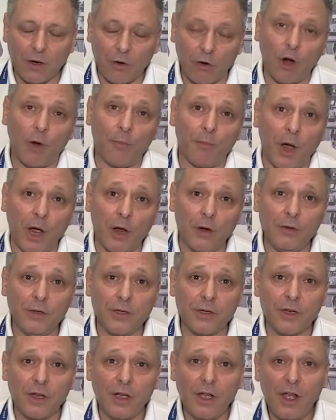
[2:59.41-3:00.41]
crop
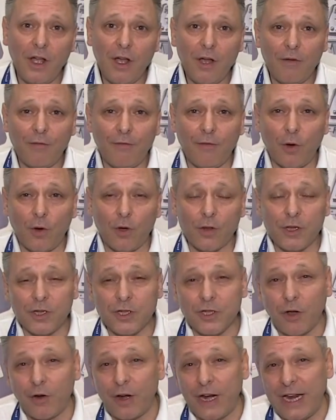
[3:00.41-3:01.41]
modes for the
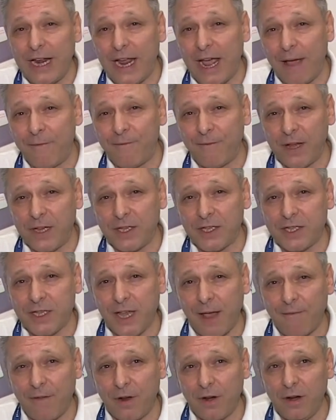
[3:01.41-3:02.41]
Sony F S
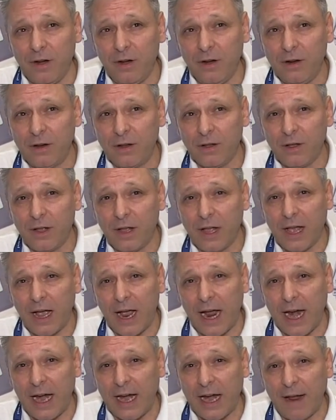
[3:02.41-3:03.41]
seven
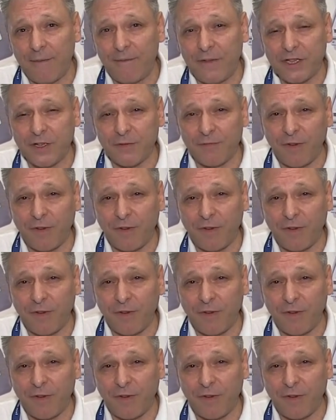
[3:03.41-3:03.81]
and F S